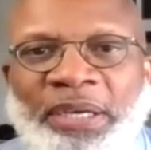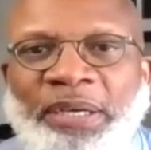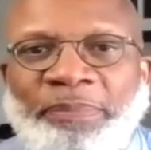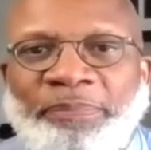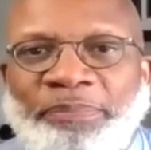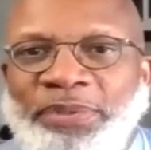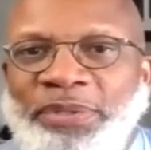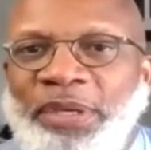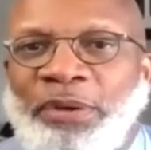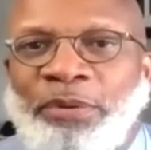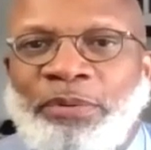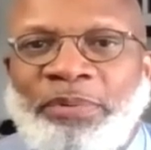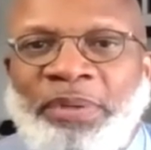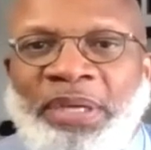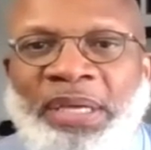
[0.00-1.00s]
Um,
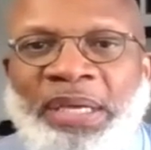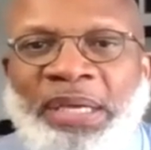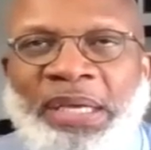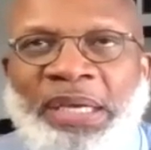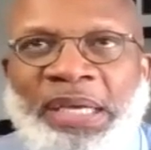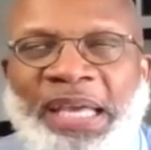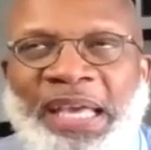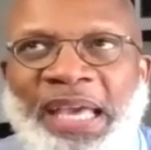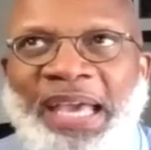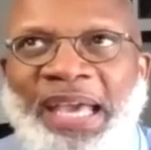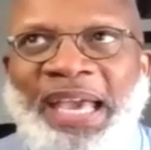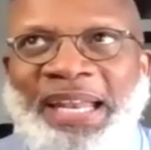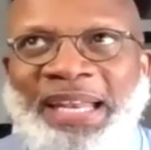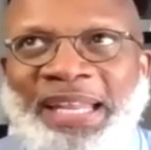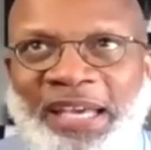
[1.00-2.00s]
so
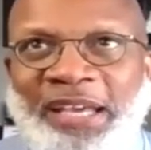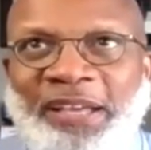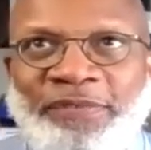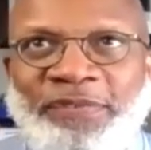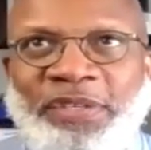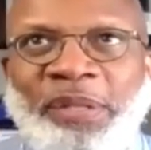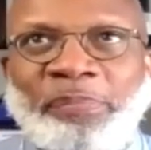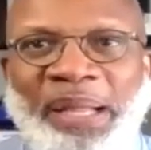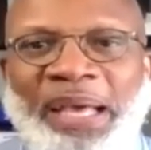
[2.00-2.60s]
it gives the